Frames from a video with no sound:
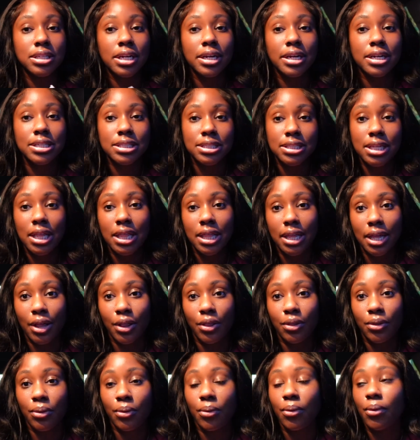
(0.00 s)
Here's the
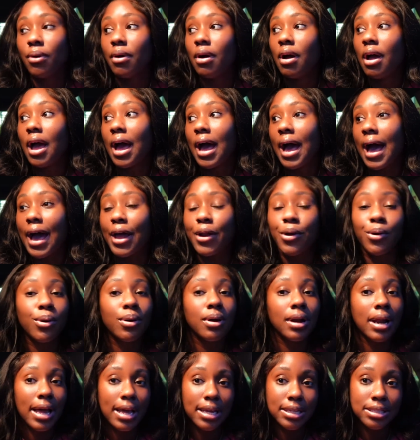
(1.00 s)
thing though, I
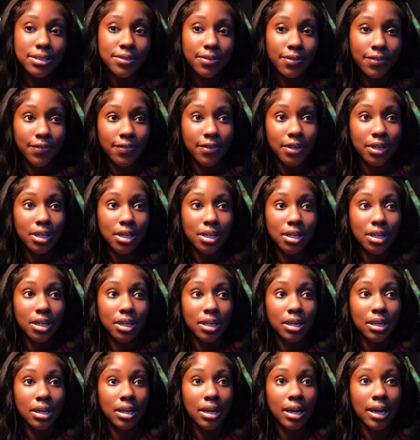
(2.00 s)
don't like to
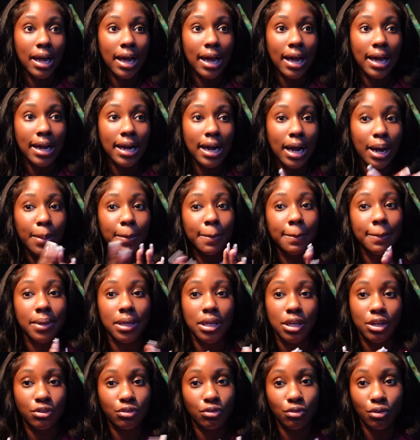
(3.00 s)
feel like I'm
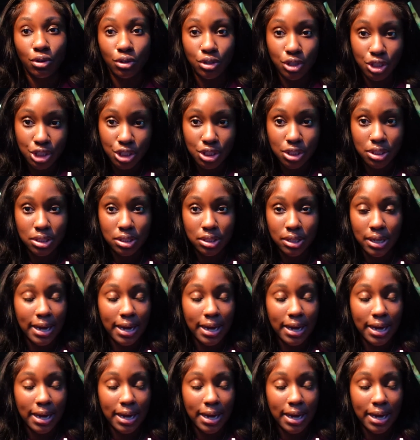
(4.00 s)
being rushed.